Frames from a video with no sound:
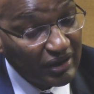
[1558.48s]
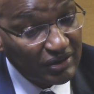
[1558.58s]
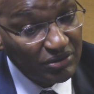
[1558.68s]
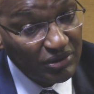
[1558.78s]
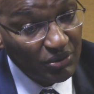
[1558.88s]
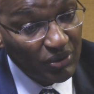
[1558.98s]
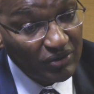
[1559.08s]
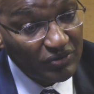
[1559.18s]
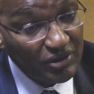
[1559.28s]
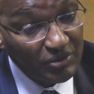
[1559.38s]
actually one
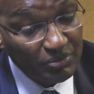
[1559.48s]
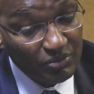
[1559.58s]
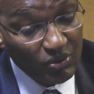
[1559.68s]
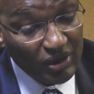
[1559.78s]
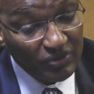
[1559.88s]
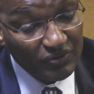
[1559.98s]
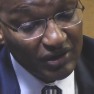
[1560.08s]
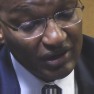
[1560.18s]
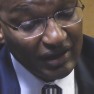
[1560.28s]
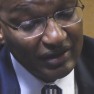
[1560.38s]
of
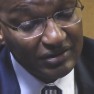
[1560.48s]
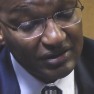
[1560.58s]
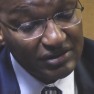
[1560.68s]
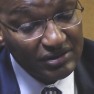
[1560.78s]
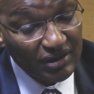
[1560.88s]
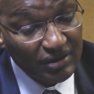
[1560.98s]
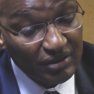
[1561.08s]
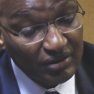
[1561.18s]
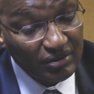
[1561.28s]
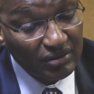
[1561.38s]
the
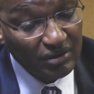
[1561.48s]
interesting